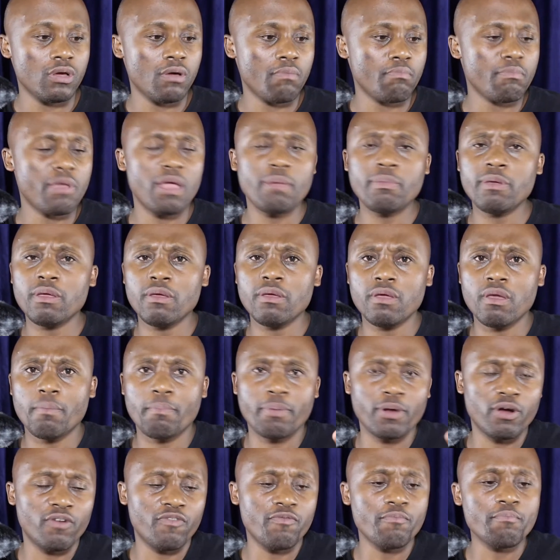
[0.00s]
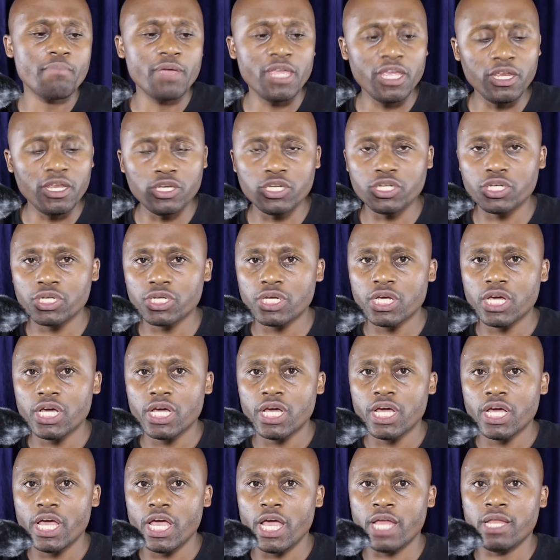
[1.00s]
maybe a bit of meat,
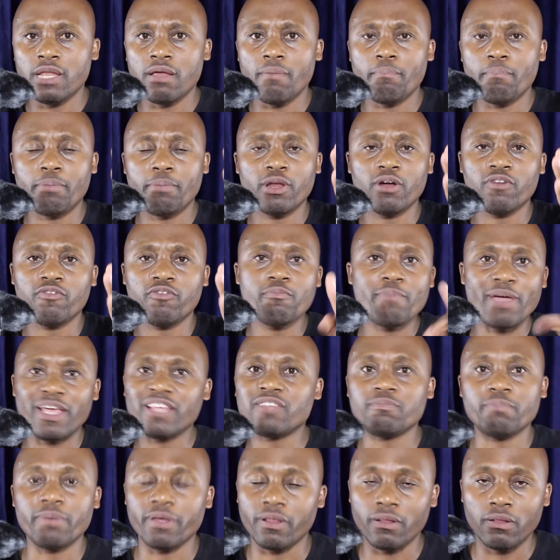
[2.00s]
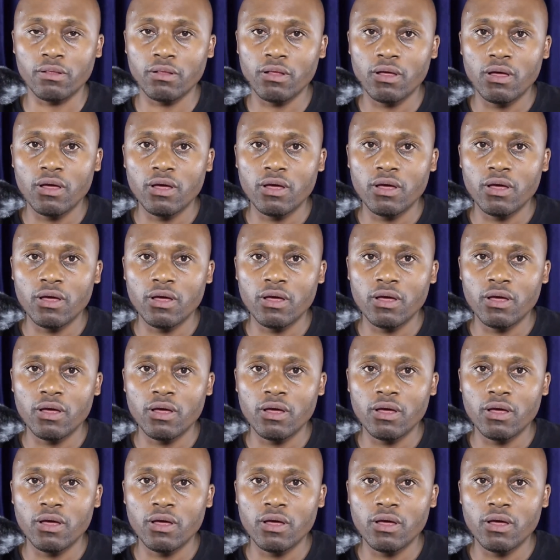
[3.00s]
and a bit of maize meal.